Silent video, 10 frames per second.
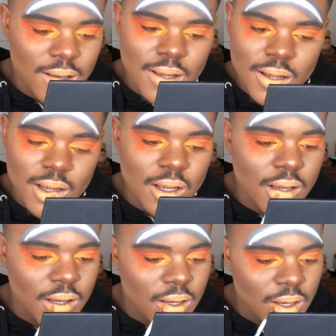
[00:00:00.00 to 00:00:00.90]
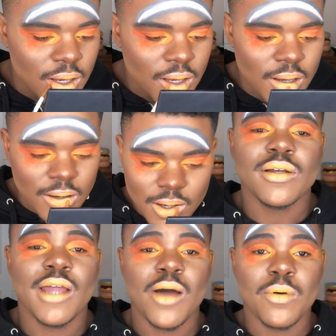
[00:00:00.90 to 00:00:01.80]
I just put on the center of my lip.
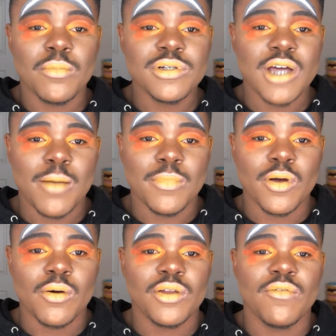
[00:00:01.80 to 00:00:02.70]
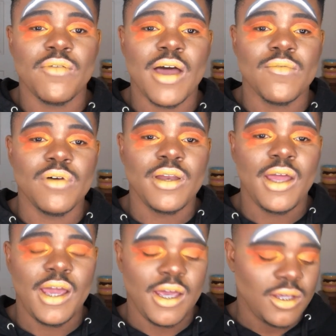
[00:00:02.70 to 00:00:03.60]
Now one more time, I'm going to
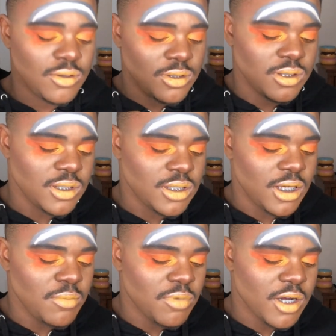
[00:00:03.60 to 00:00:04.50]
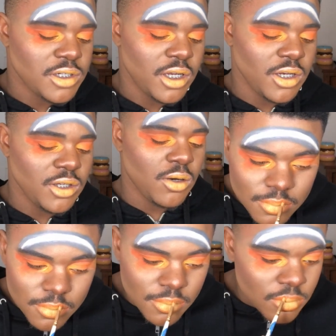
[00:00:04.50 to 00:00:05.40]
518 using the same brush and
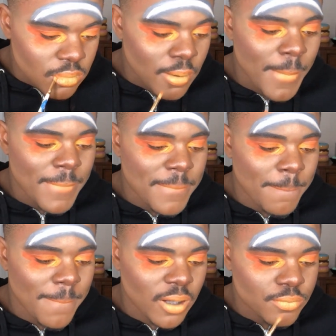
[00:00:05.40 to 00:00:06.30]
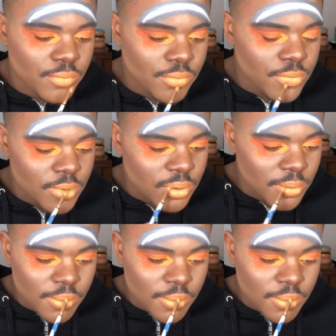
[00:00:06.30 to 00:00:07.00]
going on the outside of my lip.